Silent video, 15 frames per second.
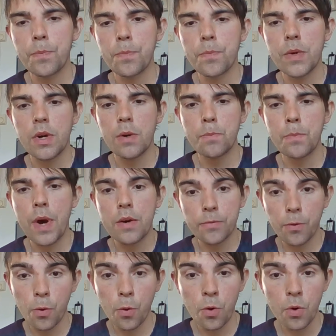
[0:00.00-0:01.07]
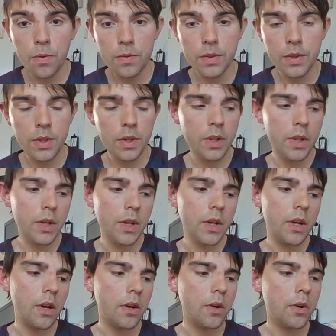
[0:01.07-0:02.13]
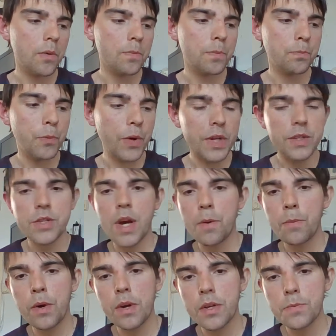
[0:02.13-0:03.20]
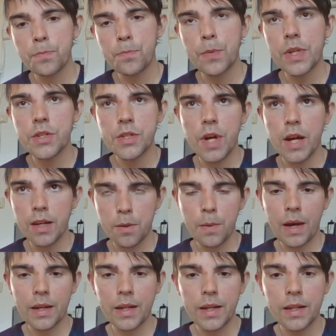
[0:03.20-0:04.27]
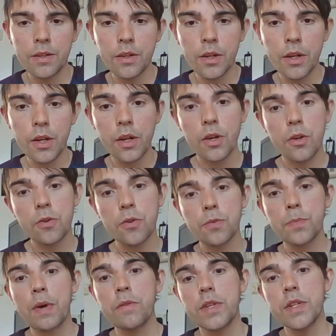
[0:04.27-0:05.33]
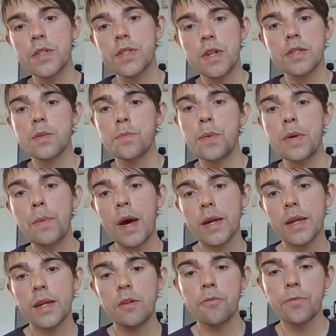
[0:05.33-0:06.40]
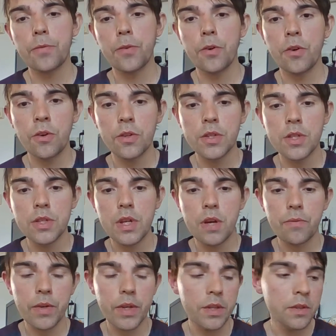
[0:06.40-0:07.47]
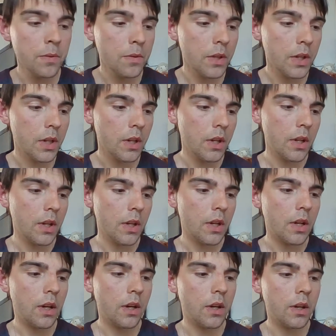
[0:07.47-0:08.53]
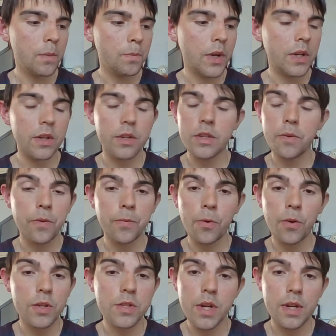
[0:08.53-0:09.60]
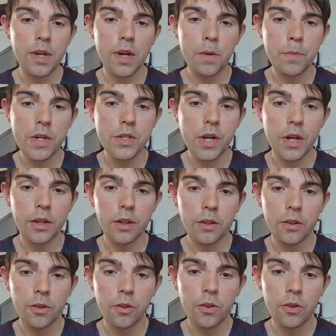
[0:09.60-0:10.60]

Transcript: back four. Bring Xhaka back in, who's apparently set to be back in for Everton. And I never thought I'd say that about Xhaka.